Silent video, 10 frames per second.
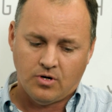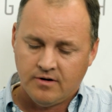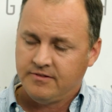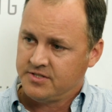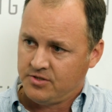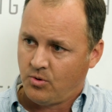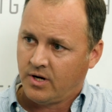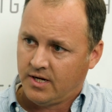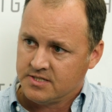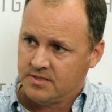harvest the
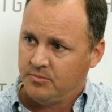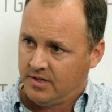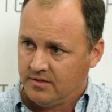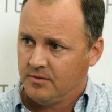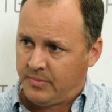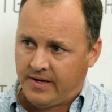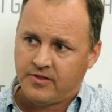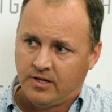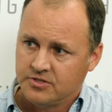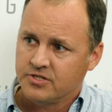organism, and the
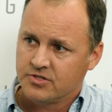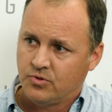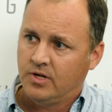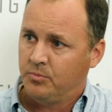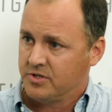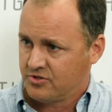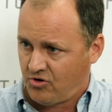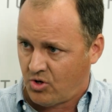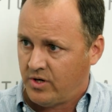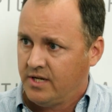pathologist will help us
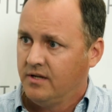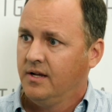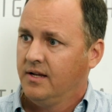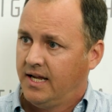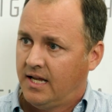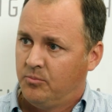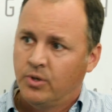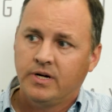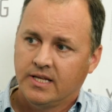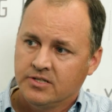grow it and
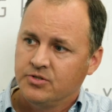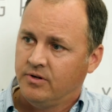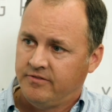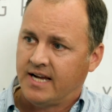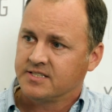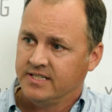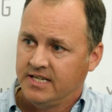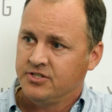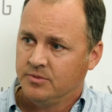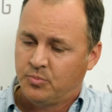put it into a
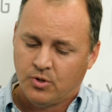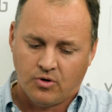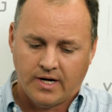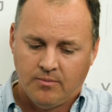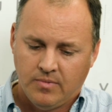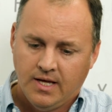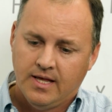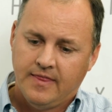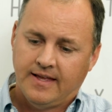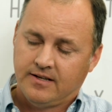vaccination program
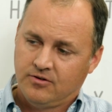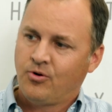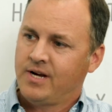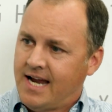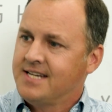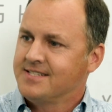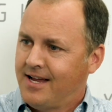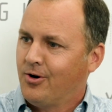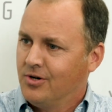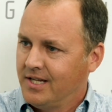that creates
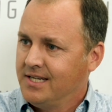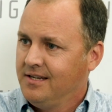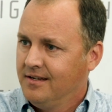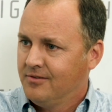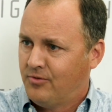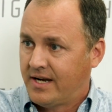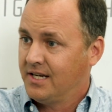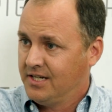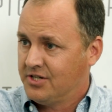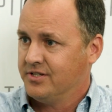that early
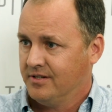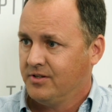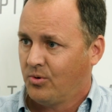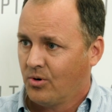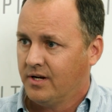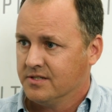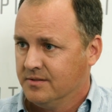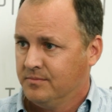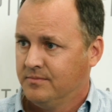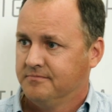recognition of the organism.